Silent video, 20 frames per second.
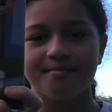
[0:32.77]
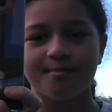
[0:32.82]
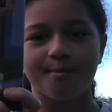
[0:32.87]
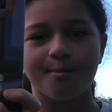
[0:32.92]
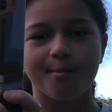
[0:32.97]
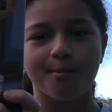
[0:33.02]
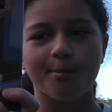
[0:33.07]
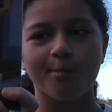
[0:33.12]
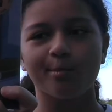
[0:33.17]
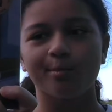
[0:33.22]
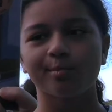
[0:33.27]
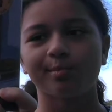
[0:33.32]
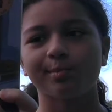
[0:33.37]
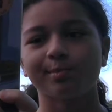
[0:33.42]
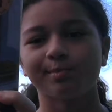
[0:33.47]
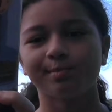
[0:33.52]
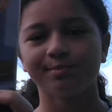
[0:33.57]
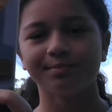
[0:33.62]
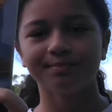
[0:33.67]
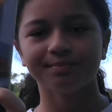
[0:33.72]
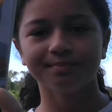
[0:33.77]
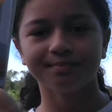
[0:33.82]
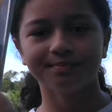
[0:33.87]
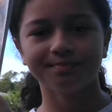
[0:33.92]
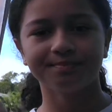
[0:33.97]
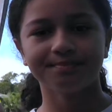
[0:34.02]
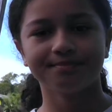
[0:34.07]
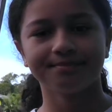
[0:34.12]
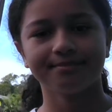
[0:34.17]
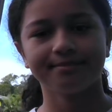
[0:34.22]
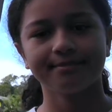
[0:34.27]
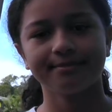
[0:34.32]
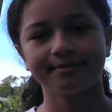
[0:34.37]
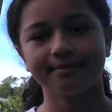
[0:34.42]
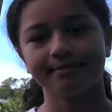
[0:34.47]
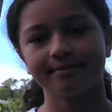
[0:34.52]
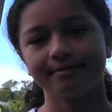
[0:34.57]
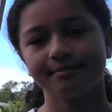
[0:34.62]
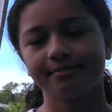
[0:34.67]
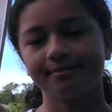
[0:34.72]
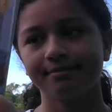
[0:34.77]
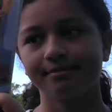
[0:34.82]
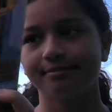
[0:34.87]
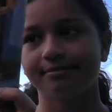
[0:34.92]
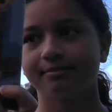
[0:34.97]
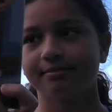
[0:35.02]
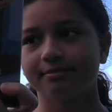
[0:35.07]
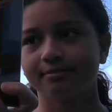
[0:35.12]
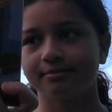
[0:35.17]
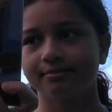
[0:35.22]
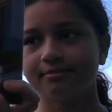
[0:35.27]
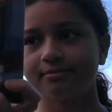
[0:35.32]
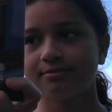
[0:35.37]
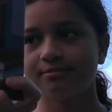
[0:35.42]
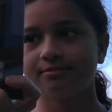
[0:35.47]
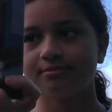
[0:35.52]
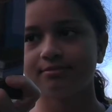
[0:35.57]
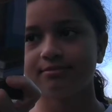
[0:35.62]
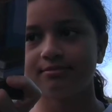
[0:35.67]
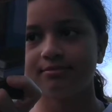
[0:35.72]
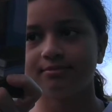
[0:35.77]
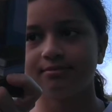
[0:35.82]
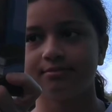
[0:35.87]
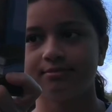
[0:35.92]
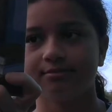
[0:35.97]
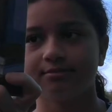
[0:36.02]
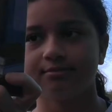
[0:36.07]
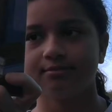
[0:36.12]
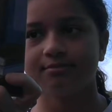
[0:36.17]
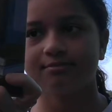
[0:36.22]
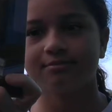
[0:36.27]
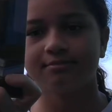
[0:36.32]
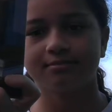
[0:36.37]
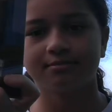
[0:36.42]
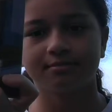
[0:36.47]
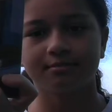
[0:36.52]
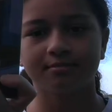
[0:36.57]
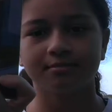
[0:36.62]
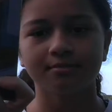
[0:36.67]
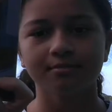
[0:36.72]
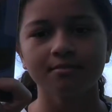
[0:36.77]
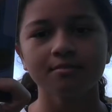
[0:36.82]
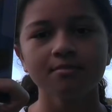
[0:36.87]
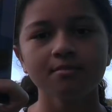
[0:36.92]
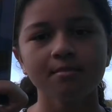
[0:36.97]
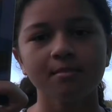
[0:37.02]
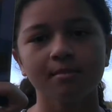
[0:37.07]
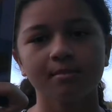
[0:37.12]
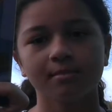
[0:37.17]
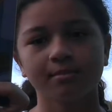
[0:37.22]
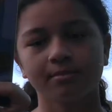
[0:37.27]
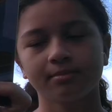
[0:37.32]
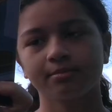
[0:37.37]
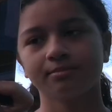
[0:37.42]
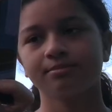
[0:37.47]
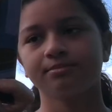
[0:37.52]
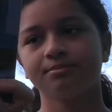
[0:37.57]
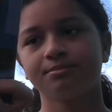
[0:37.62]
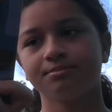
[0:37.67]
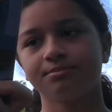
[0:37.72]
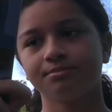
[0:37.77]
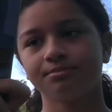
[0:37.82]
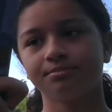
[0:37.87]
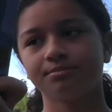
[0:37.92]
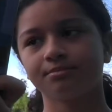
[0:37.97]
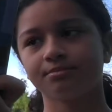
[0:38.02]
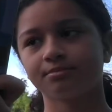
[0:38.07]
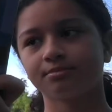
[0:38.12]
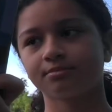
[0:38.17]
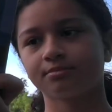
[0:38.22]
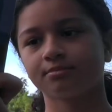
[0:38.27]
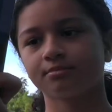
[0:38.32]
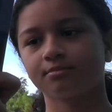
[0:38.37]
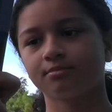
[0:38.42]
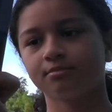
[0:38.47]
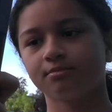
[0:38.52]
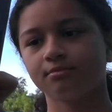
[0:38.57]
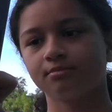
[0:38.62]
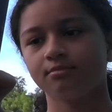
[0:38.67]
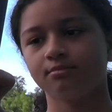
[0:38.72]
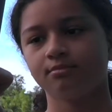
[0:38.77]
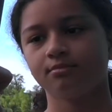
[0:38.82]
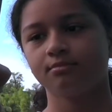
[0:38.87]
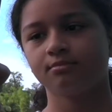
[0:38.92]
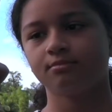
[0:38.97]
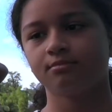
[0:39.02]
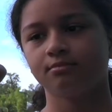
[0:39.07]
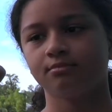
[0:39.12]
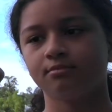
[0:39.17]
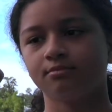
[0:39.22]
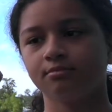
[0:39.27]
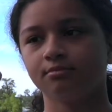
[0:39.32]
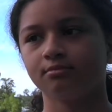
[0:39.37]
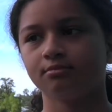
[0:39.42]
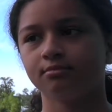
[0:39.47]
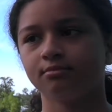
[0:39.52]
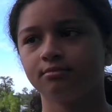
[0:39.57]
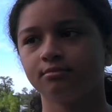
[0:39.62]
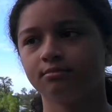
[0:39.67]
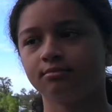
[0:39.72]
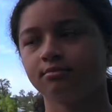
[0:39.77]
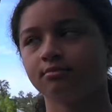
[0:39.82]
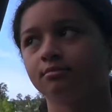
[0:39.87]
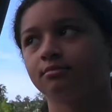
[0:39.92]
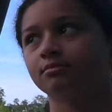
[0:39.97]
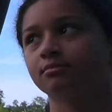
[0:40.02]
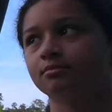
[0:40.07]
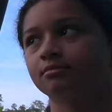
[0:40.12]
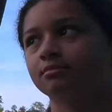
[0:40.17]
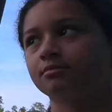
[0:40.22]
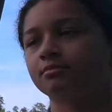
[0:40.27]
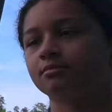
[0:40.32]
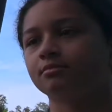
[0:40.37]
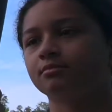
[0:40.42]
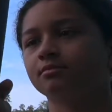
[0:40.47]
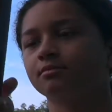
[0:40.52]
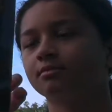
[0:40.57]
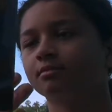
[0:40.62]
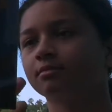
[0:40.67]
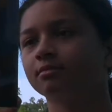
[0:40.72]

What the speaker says: (silent)